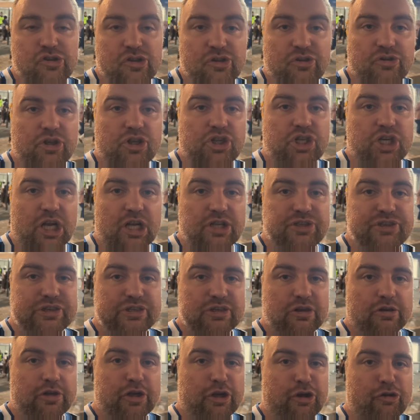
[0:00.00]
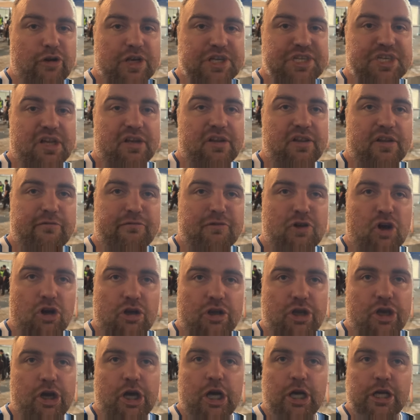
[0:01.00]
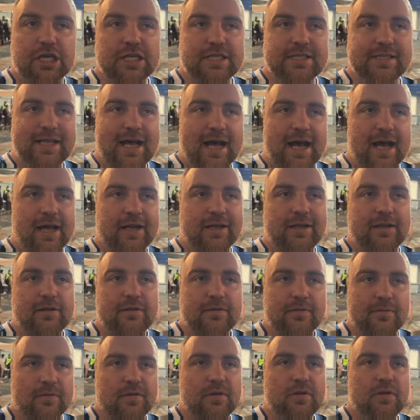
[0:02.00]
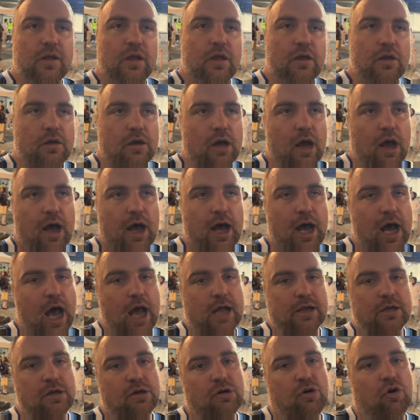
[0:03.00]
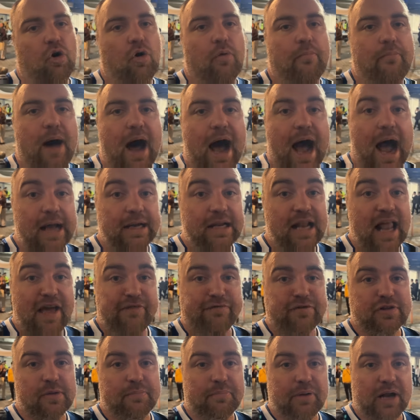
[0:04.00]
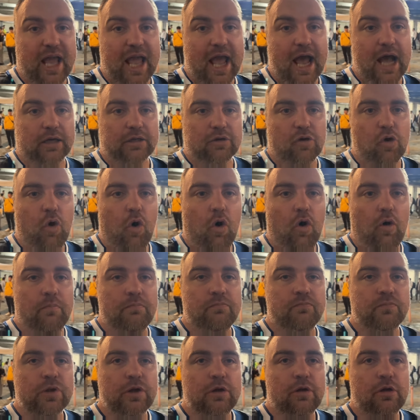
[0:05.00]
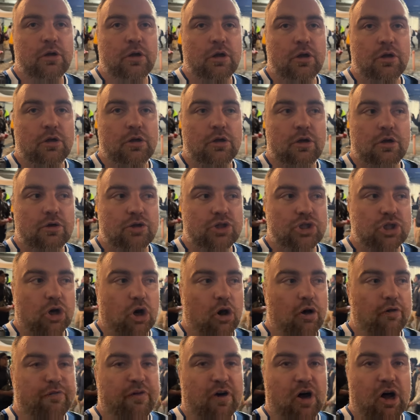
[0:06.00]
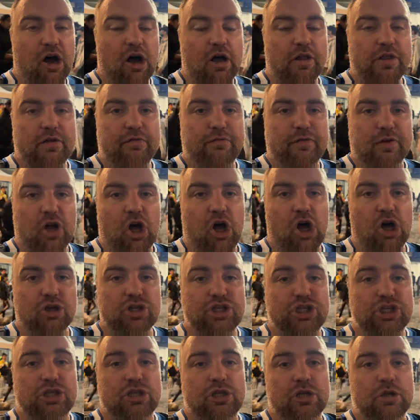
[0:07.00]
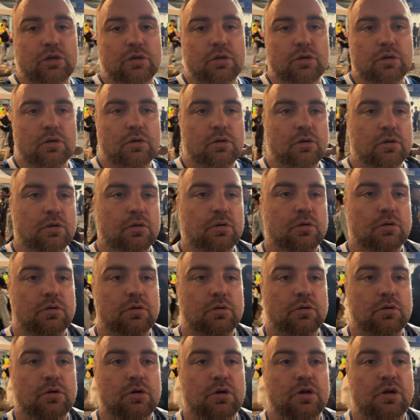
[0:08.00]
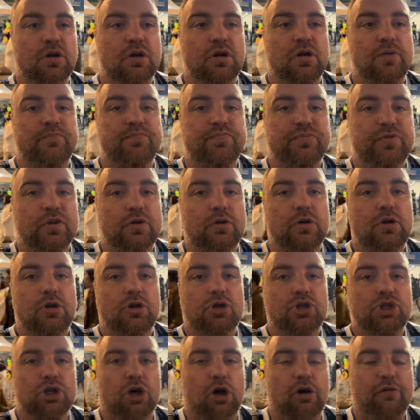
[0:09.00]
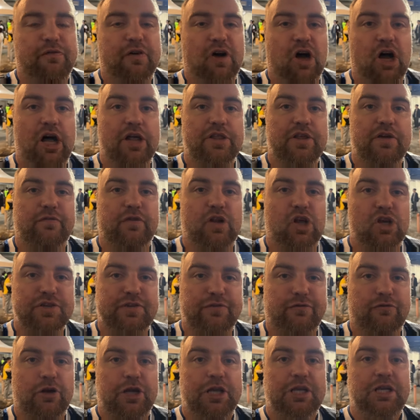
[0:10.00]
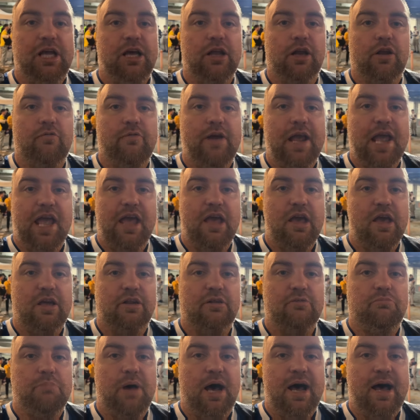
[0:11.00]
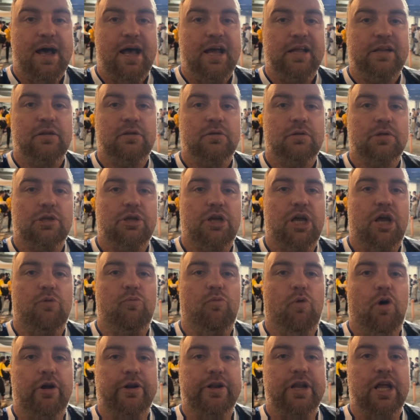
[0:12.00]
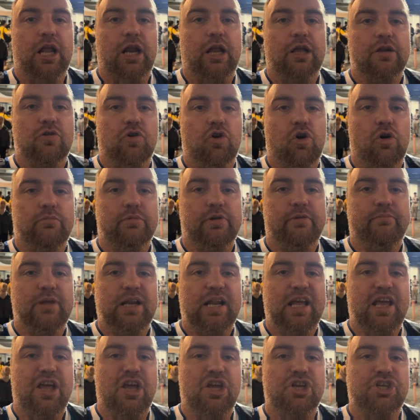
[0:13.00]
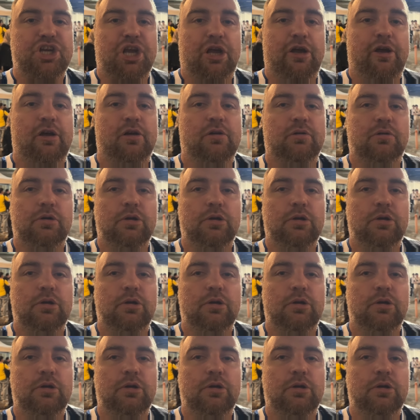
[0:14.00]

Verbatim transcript: the chances are decreasing. They've got Kyrgyzstan and Oman left to play at home. So far they've lost 3-0 away in Oman and 1-0 at home to Malaysia,